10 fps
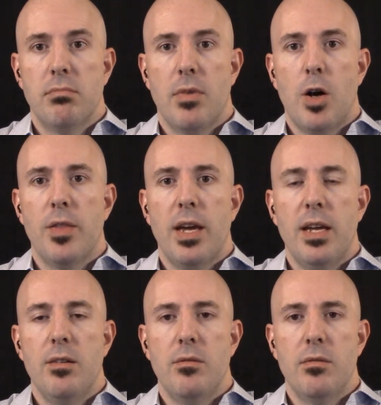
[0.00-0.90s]
Are
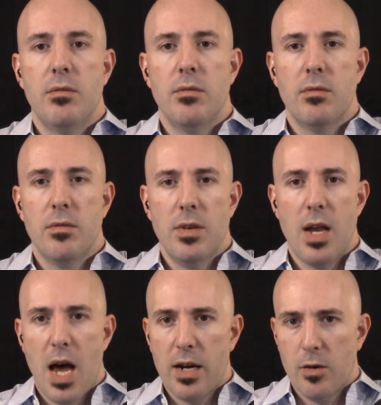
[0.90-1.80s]
they
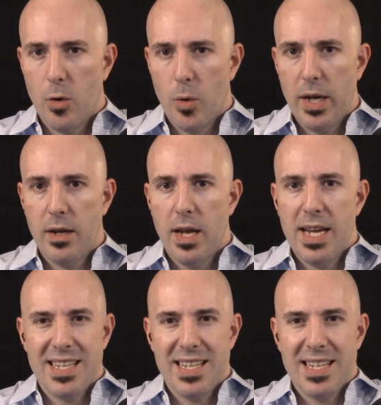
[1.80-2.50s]
not going?